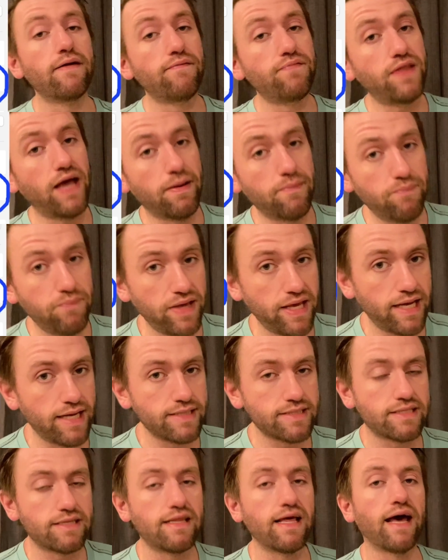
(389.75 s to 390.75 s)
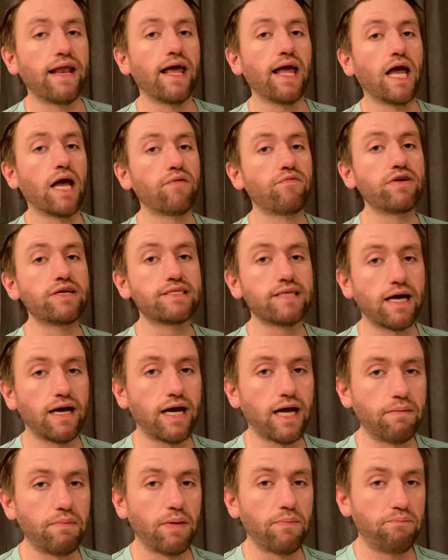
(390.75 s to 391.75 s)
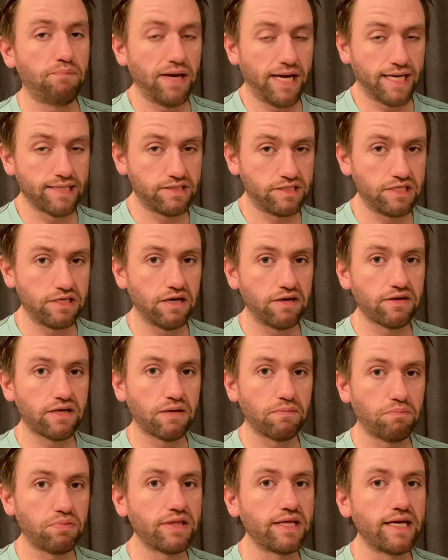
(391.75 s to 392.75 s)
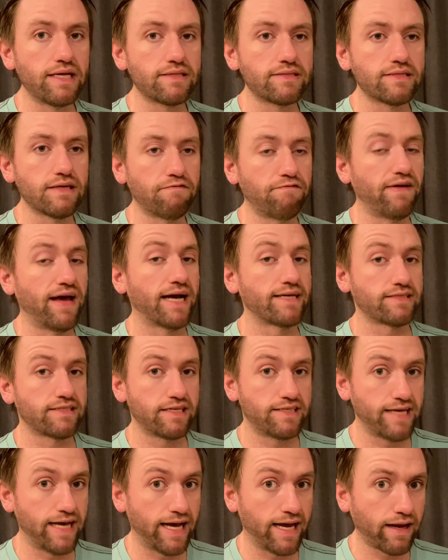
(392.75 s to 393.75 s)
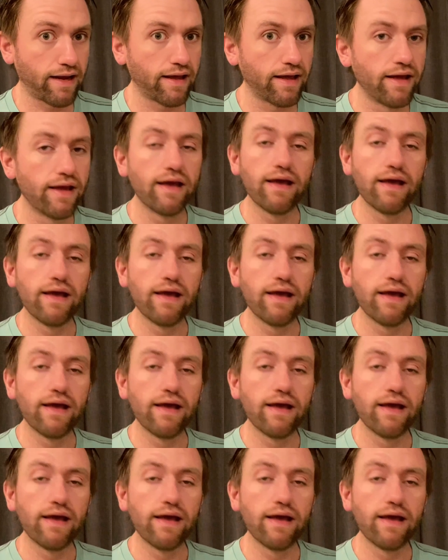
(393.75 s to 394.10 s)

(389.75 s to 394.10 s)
That means that every time Bastiodon completes a fast attack,